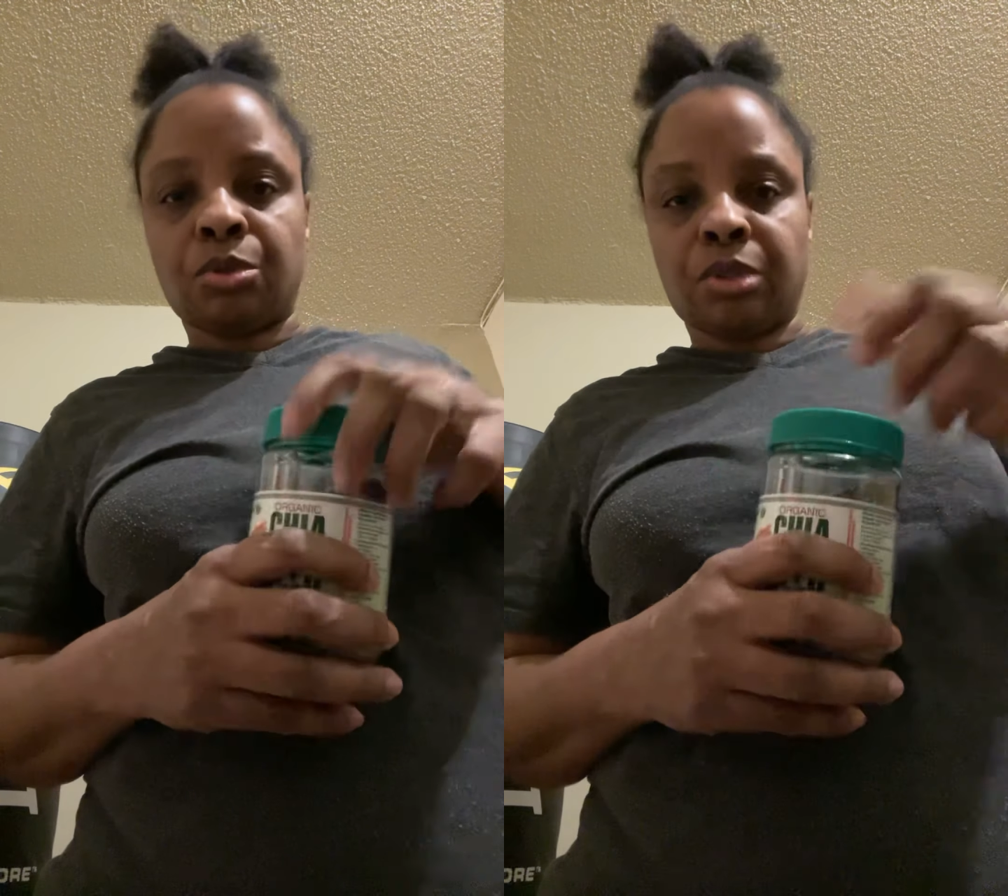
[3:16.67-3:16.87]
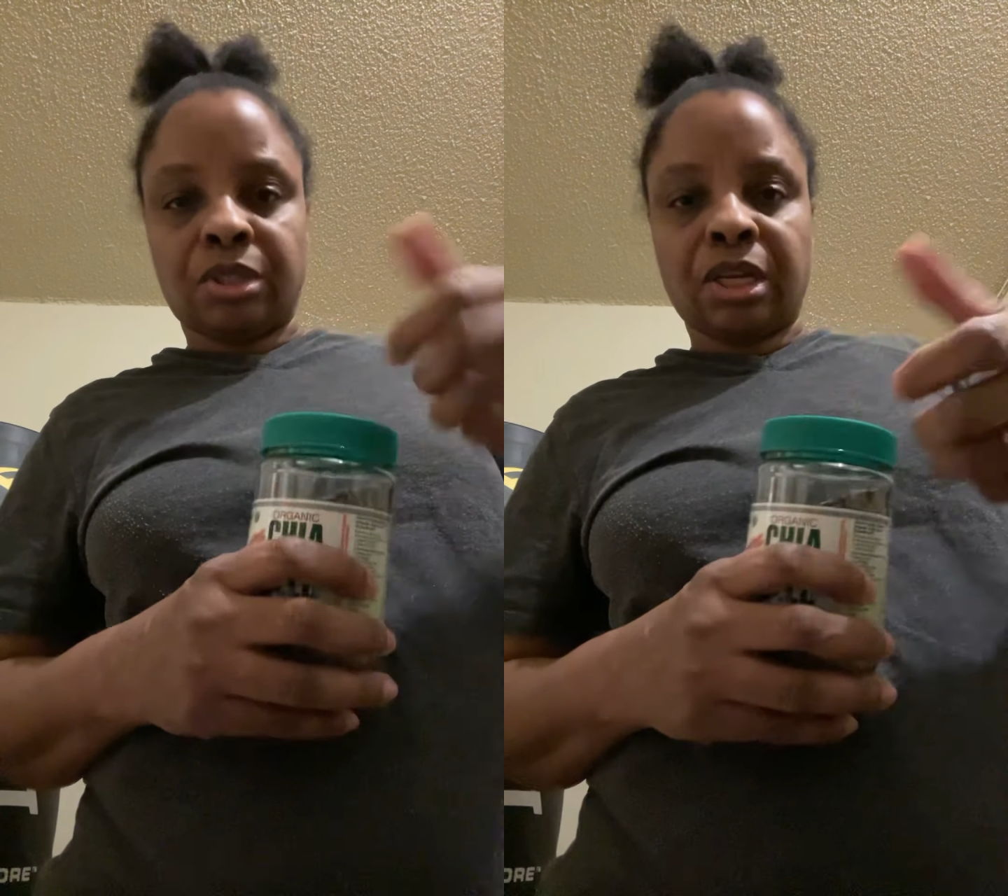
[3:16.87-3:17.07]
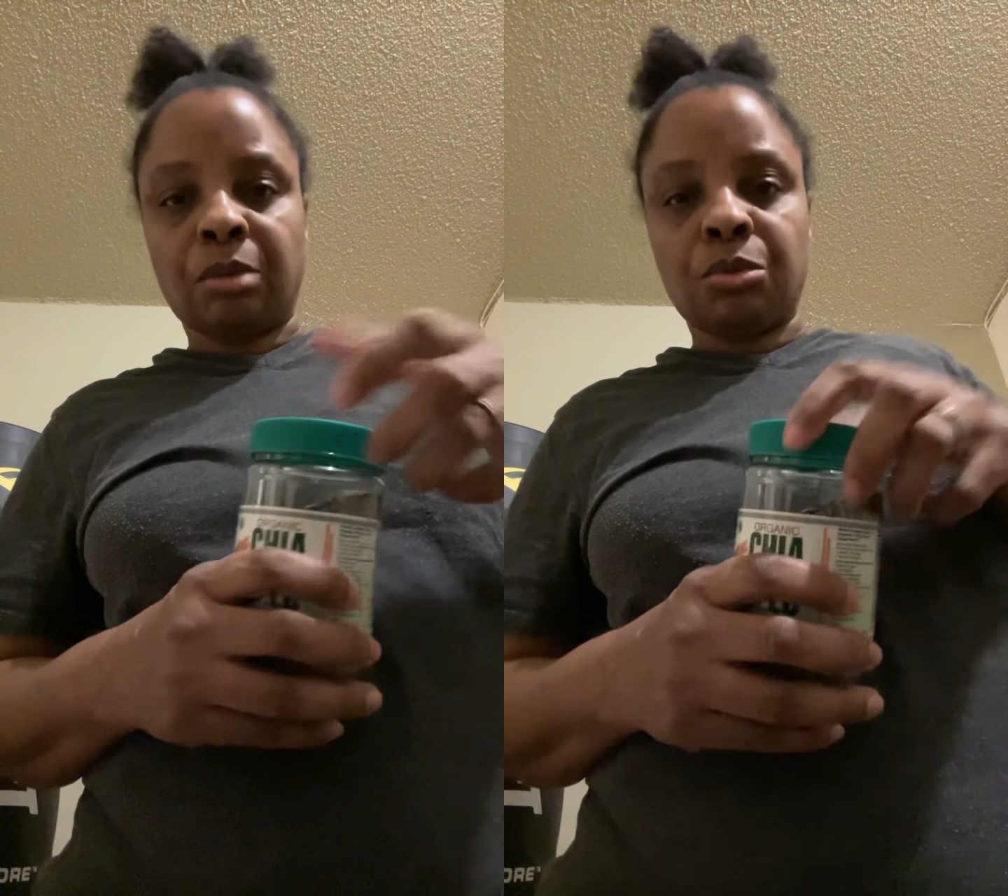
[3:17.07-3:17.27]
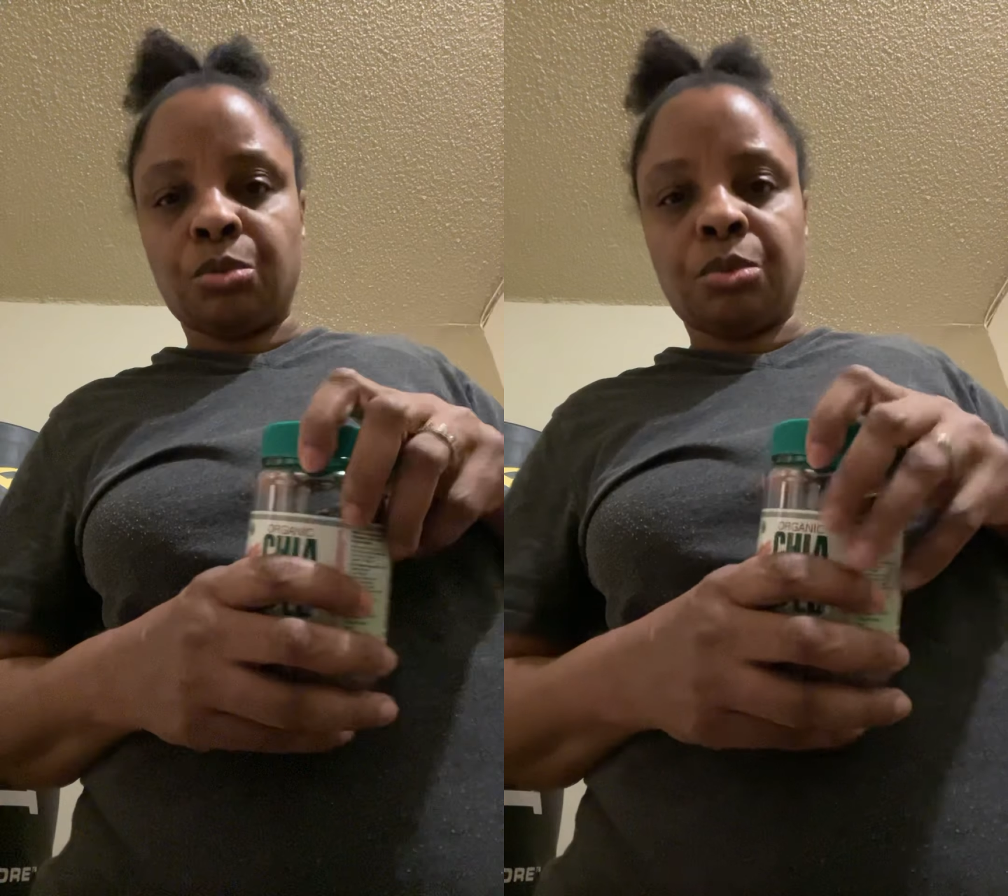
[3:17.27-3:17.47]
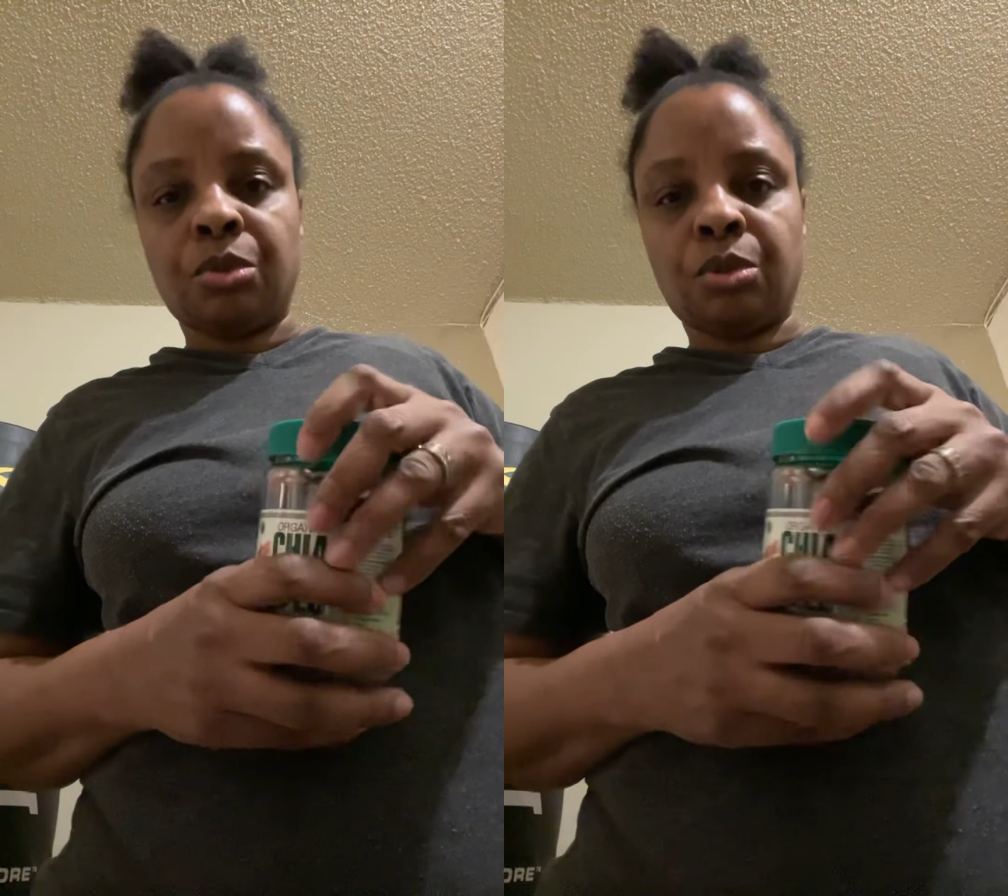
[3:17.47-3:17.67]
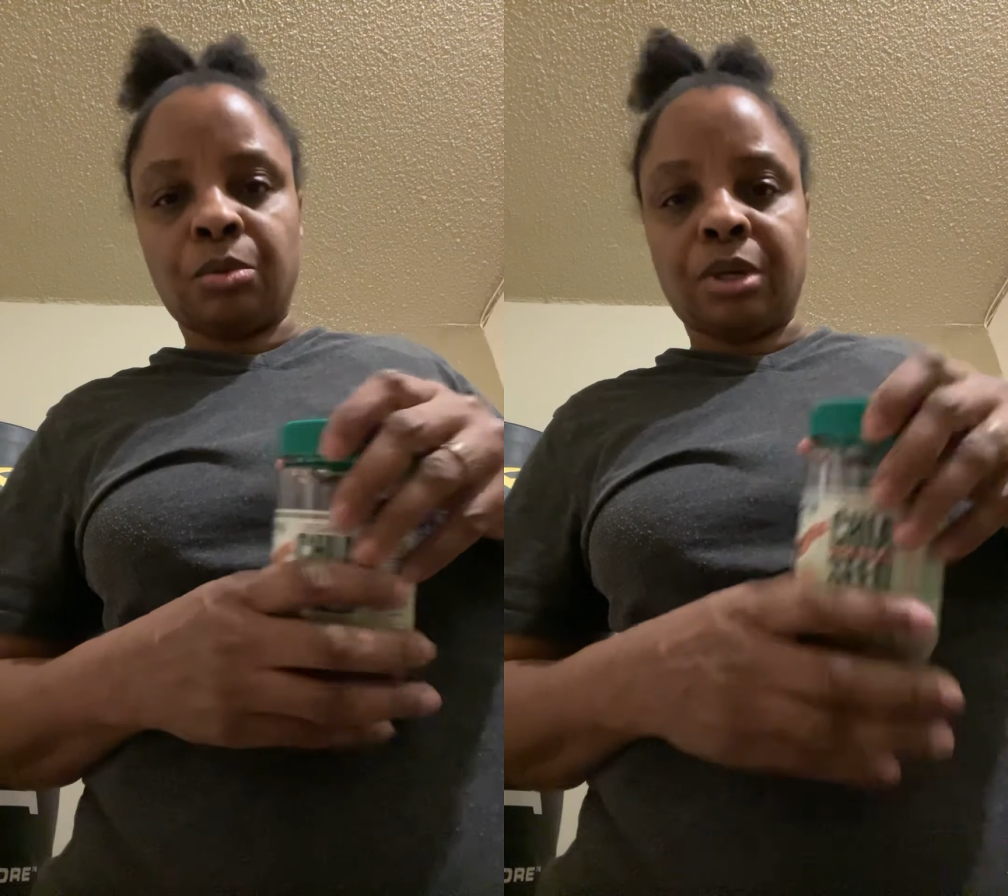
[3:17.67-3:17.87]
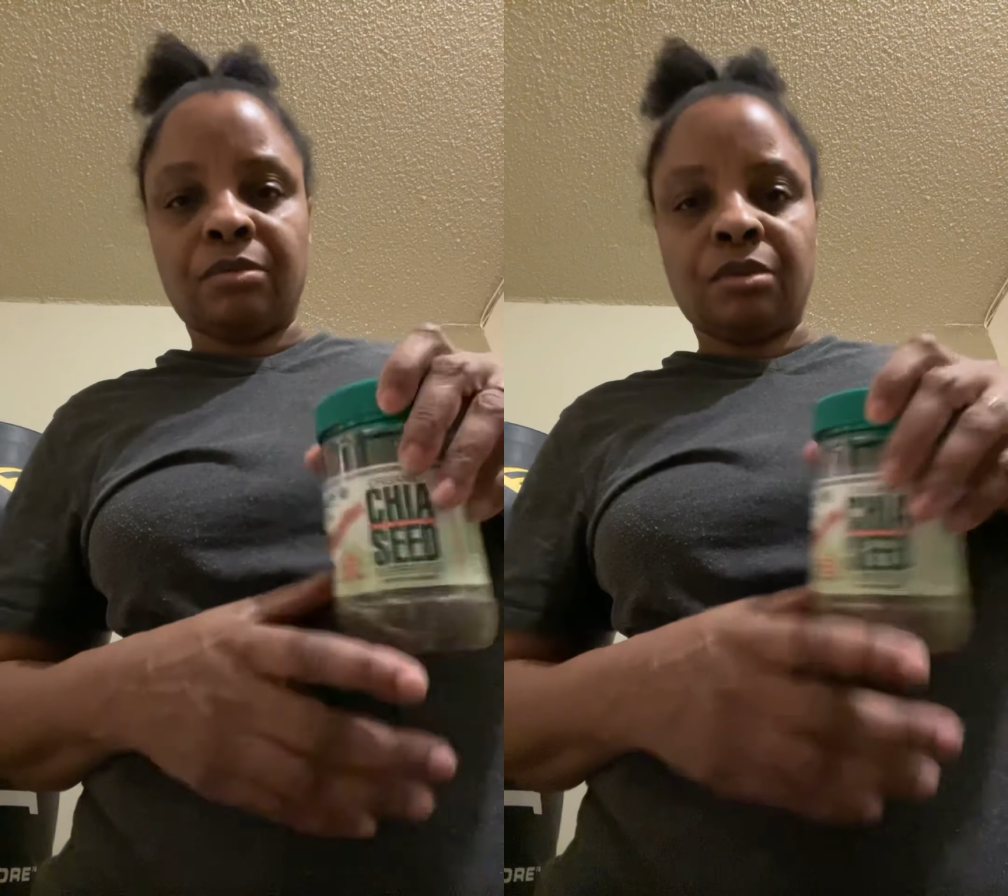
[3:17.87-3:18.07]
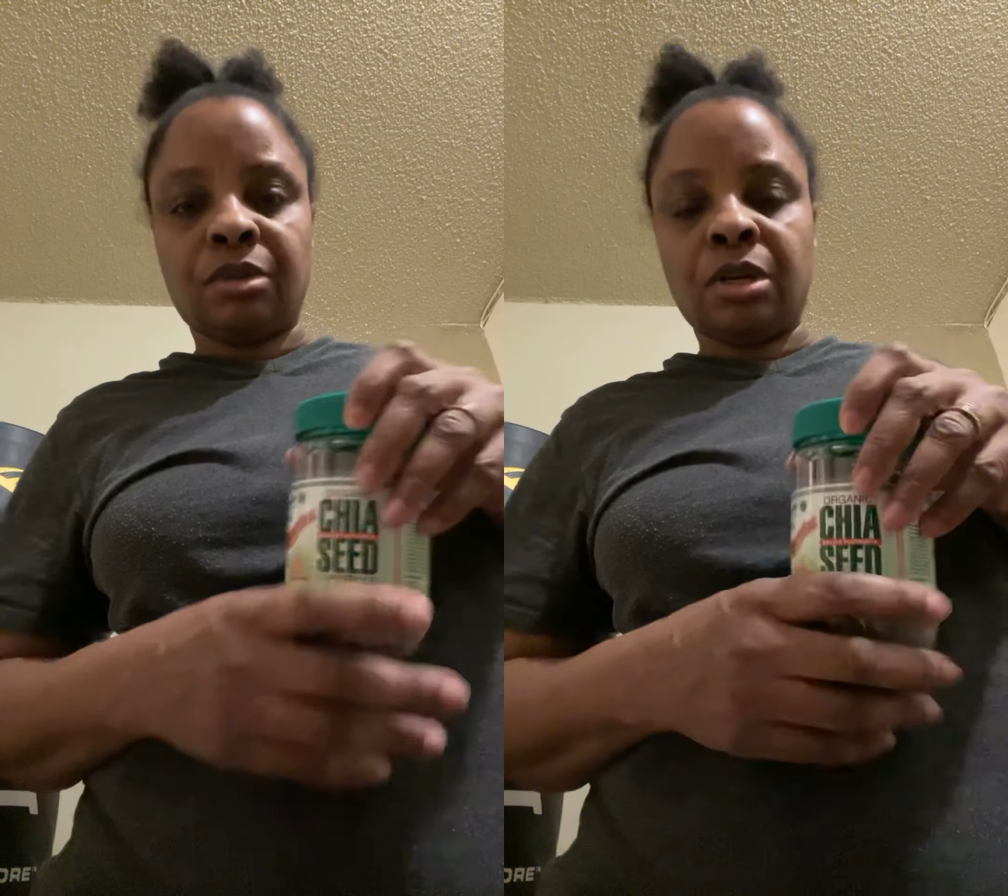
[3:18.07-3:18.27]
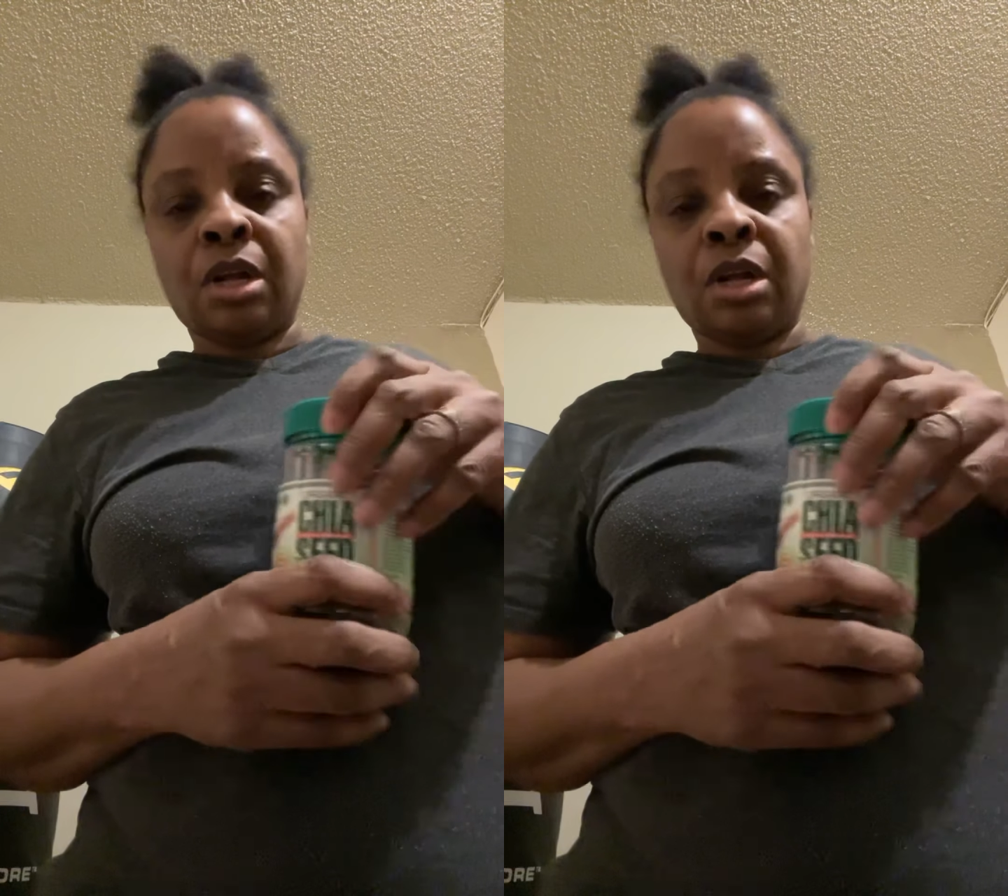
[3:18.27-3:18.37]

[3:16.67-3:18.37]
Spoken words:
or a tablespoon, or whatever.